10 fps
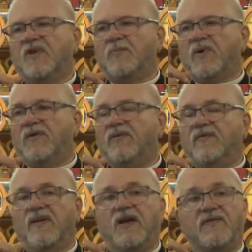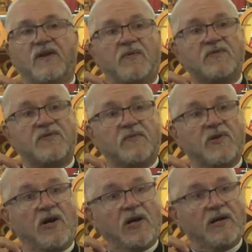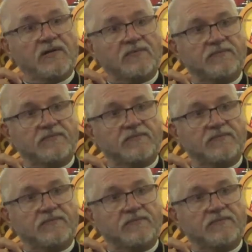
The breath of life comes from God.